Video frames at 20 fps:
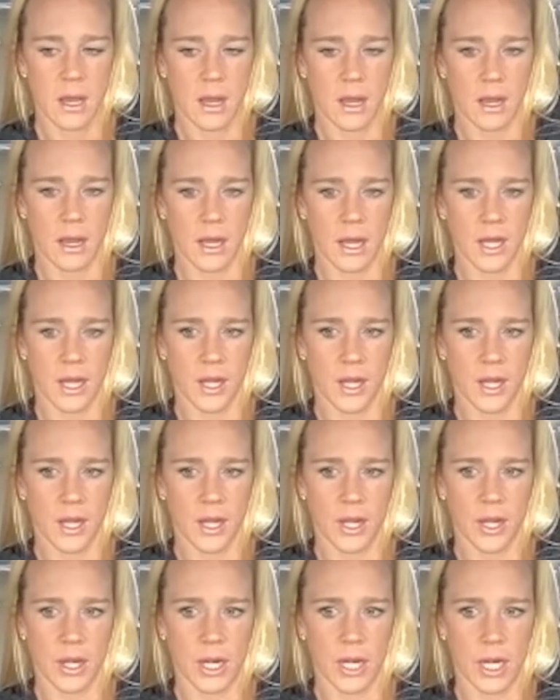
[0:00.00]
on
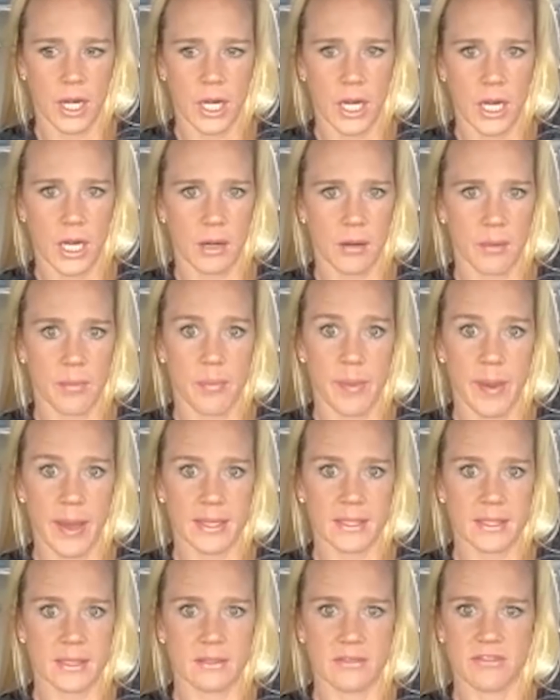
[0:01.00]
her
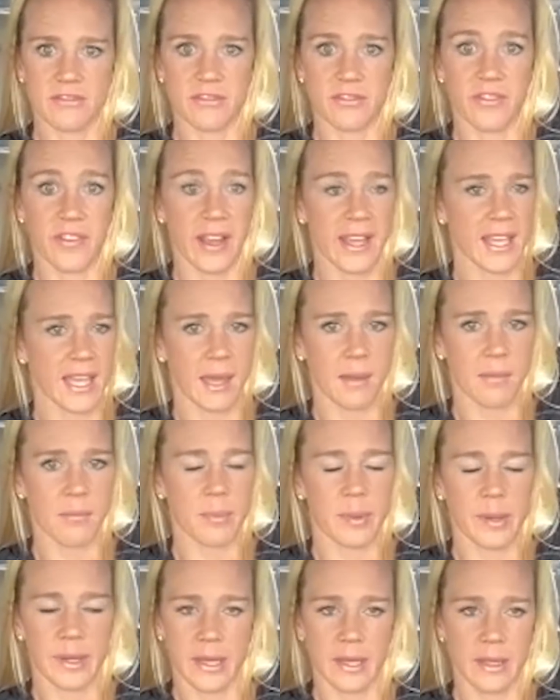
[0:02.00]
best fight
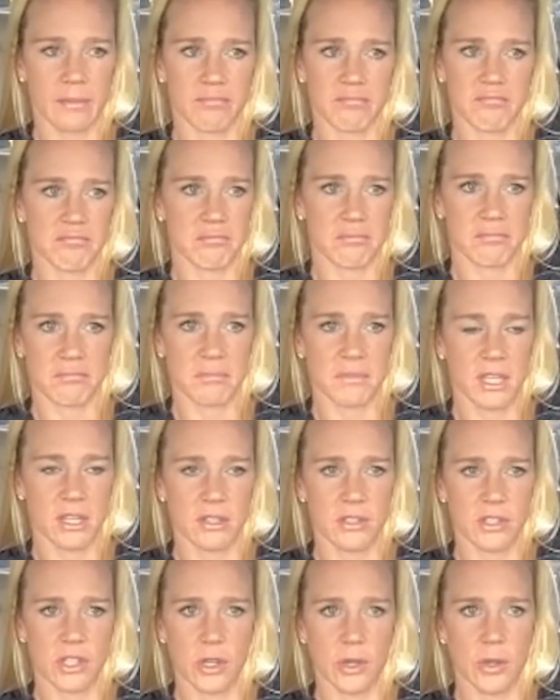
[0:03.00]
game, but
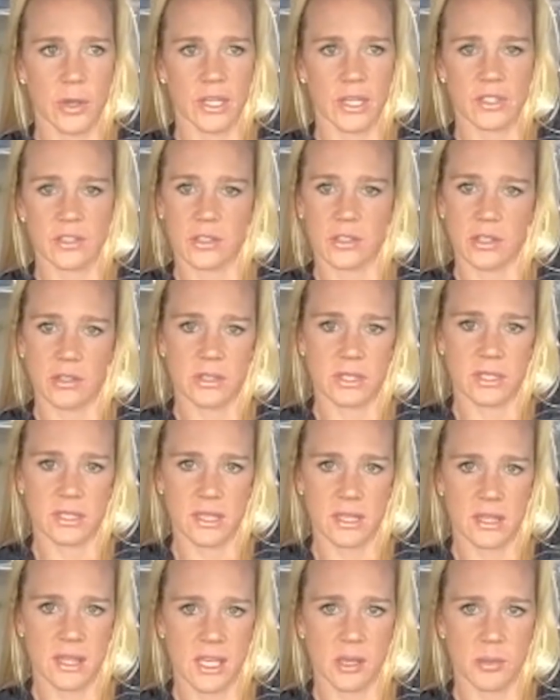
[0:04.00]
there's no excuses.
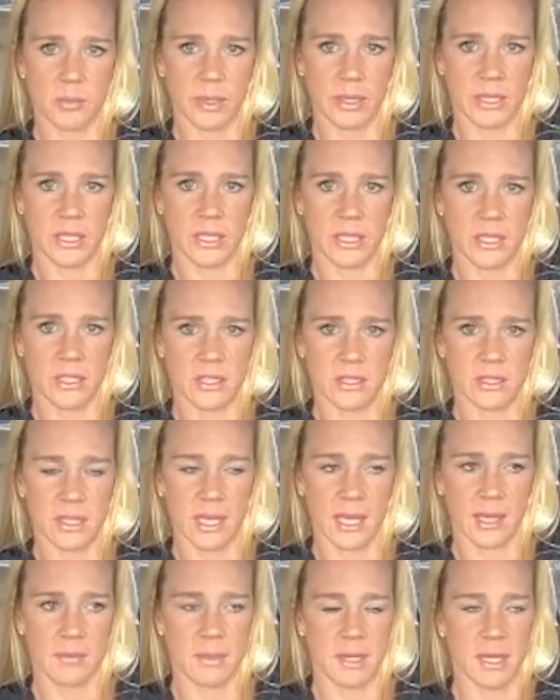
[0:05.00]
I think Pena just
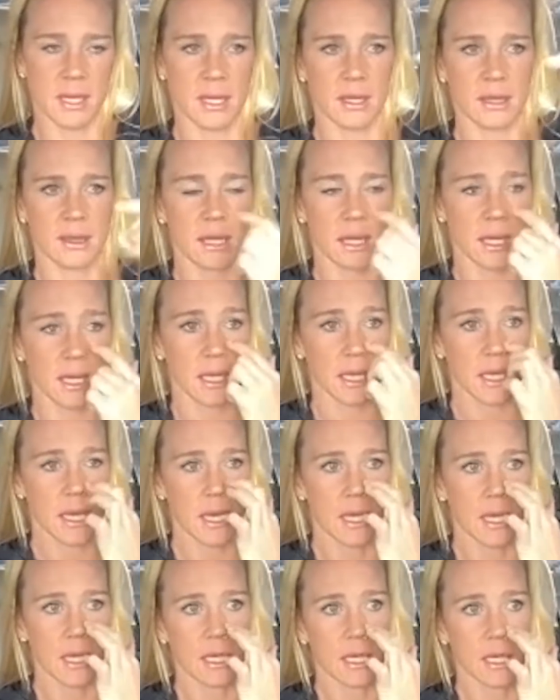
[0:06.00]
came in. I think,
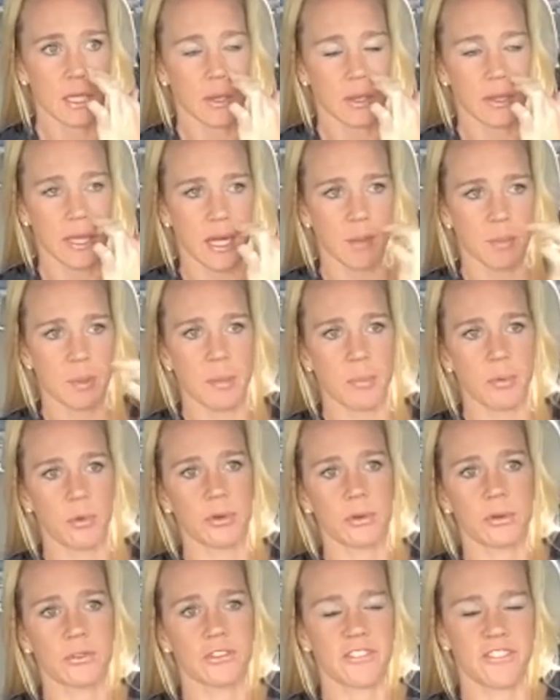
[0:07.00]
you know, a lot of
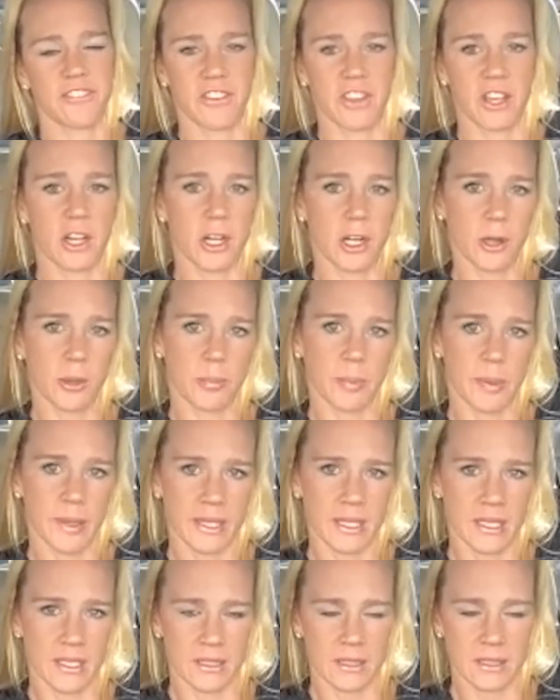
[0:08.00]
people fear
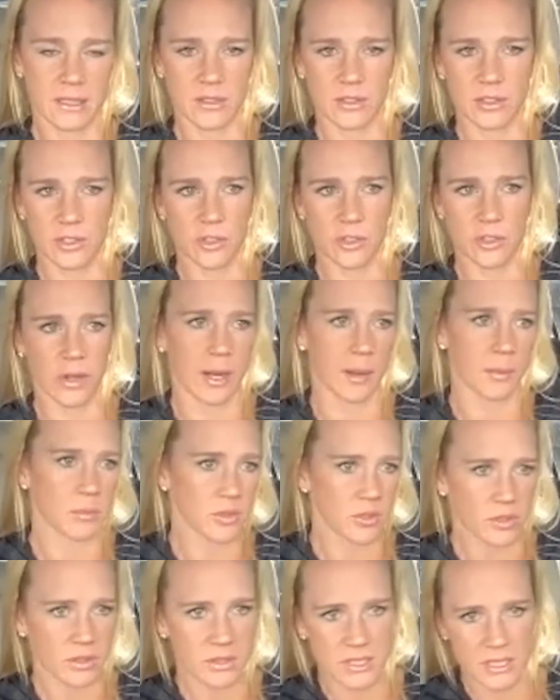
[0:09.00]
Pena's
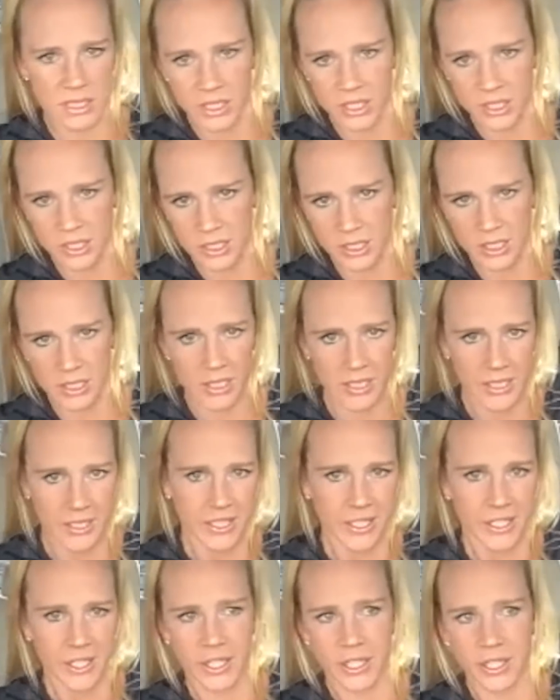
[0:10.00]
scrambles and her,
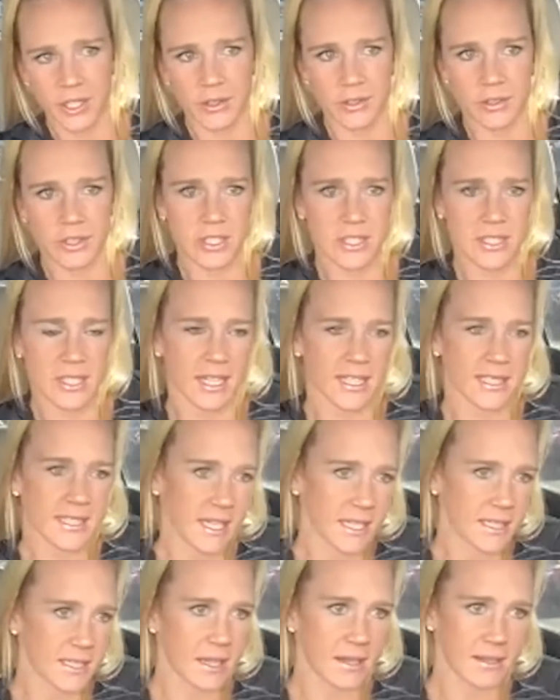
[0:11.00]
you know, she's got
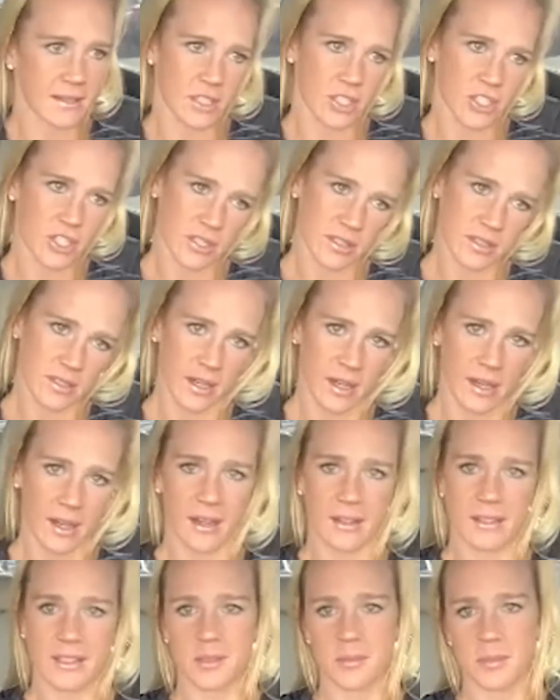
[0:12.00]
takedowns and she's
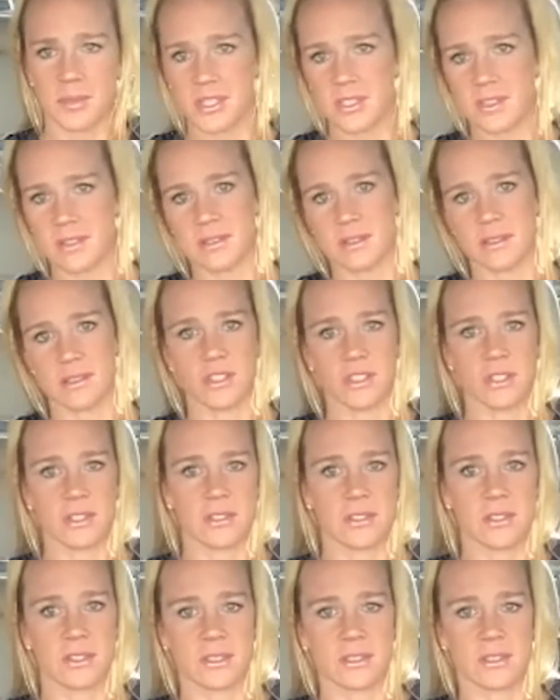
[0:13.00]
got submissions and
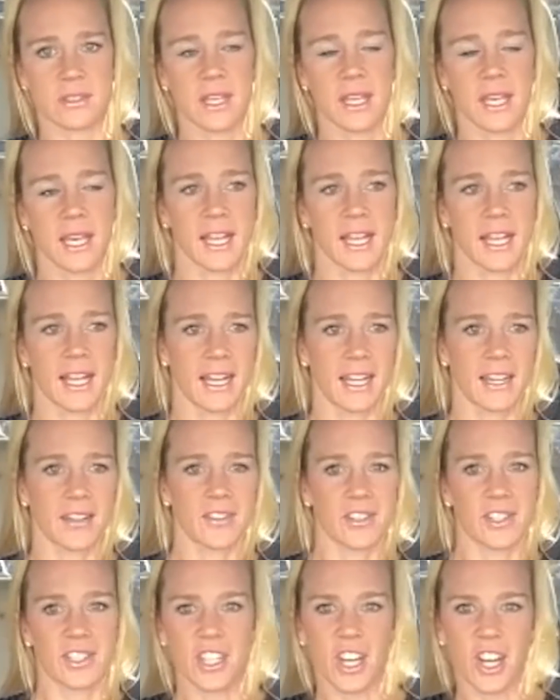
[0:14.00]
she's just kind
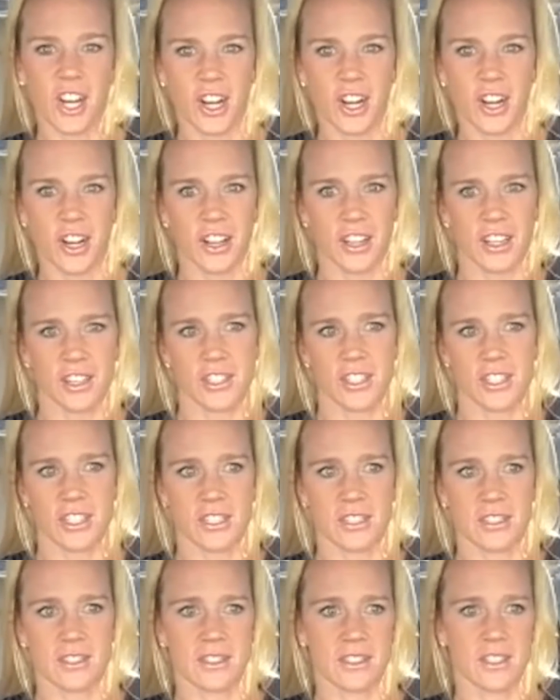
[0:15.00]
of a dog and
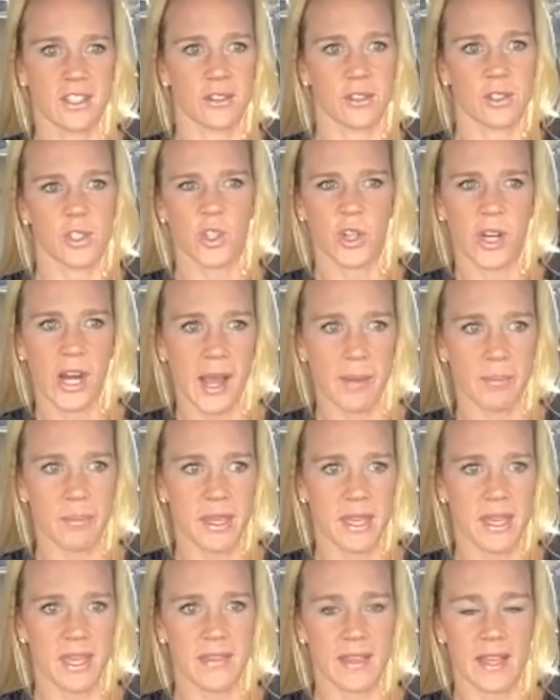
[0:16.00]
she's, you know,
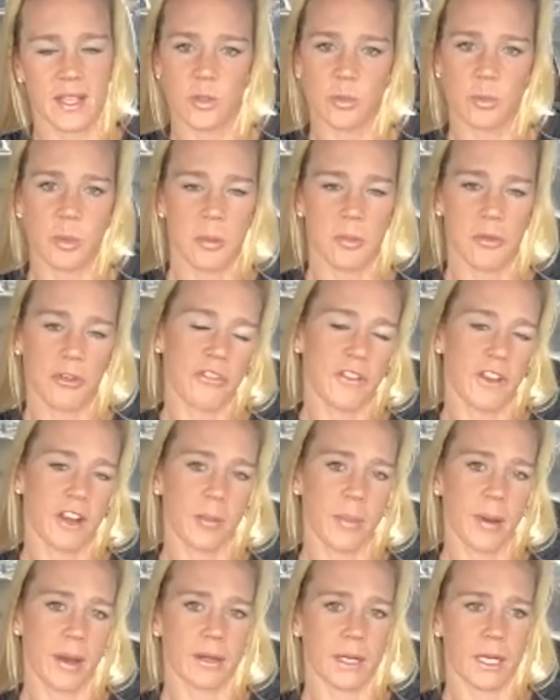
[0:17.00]
scrappy. And that's what people
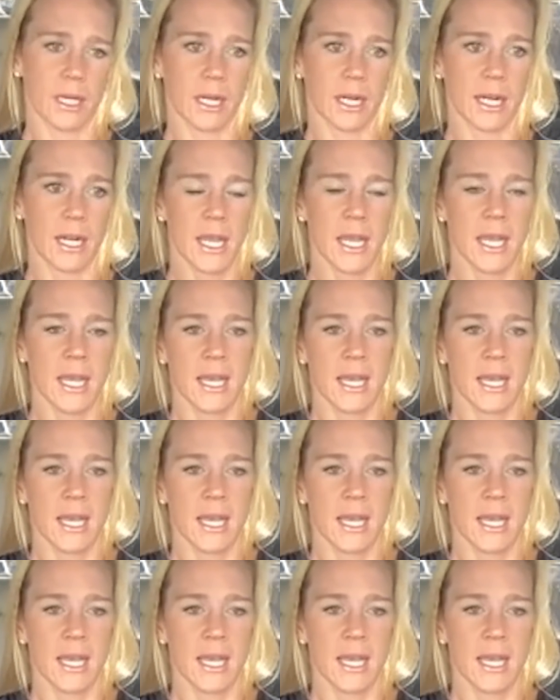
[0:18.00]
fear about her.